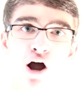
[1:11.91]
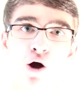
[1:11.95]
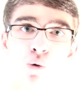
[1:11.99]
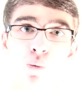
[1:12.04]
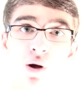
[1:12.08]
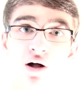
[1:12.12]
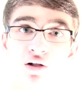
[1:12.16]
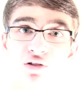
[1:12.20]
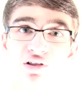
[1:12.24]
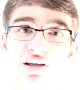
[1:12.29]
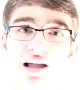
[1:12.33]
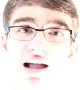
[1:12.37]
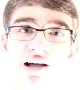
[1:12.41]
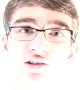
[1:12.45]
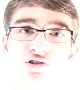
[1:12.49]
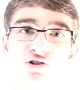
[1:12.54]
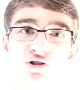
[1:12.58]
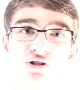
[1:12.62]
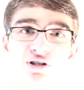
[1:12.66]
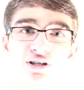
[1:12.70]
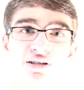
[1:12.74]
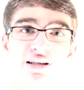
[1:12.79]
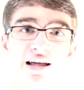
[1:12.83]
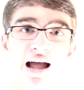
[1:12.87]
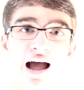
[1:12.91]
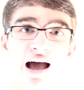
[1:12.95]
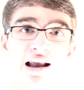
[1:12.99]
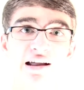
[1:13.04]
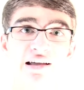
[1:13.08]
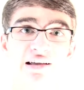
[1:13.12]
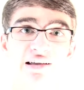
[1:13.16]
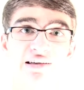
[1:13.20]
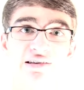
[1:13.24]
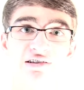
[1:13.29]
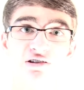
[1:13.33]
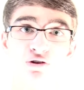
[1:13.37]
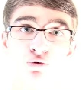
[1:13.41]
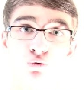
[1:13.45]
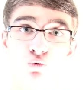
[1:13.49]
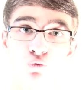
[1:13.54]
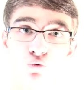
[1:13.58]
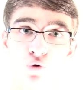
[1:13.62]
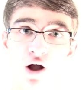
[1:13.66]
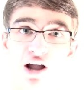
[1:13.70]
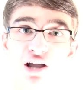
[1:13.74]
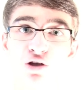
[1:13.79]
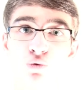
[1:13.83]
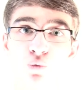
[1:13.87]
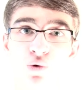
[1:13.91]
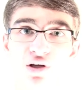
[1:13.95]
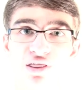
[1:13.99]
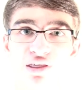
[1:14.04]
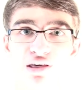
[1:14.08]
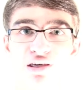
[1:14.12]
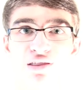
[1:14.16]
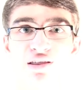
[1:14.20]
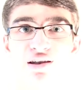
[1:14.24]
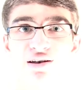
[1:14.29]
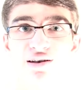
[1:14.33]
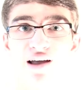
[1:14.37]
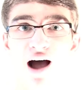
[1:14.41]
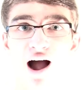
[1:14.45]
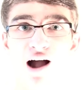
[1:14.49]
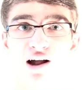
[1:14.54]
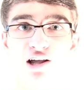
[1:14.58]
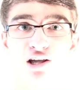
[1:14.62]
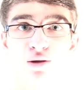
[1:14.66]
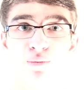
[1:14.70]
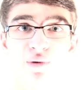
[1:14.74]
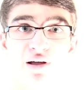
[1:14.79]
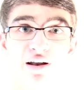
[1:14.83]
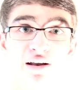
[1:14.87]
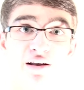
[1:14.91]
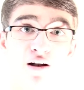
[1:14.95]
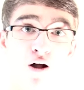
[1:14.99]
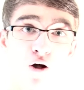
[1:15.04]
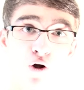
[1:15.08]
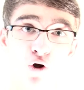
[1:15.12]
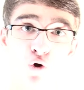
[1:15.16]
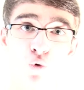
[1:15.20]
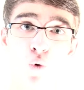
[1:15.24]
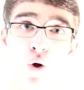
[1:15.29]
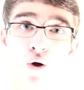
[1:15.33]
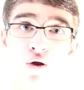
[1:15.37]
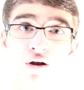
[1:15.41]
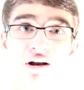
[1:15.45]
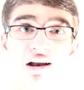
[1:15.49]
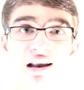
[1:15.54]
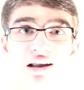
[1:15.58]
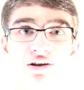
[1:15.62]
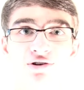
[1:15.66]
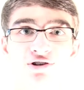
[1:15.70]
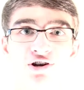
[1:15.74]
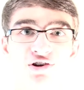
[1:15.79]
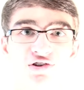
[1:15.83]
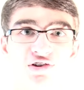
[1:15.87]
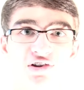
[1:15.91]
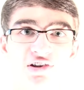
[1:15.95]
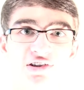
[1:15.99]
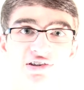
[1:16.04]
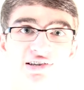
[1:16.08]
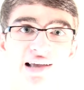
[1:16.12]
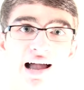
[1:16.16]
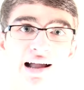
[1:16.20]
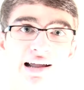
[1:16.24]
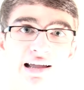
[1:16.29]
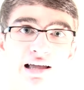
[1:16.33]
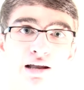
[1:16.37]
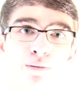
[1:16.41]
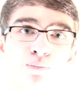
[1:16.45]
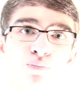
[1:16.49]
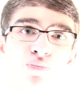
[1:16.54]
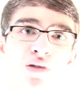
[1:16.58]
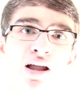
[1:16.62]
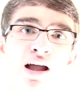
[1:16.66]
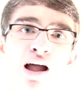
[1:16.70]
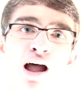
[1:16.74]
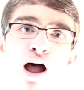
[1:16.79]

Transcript: Well, the answer to that is right within the document, and I'll quote it in just a second.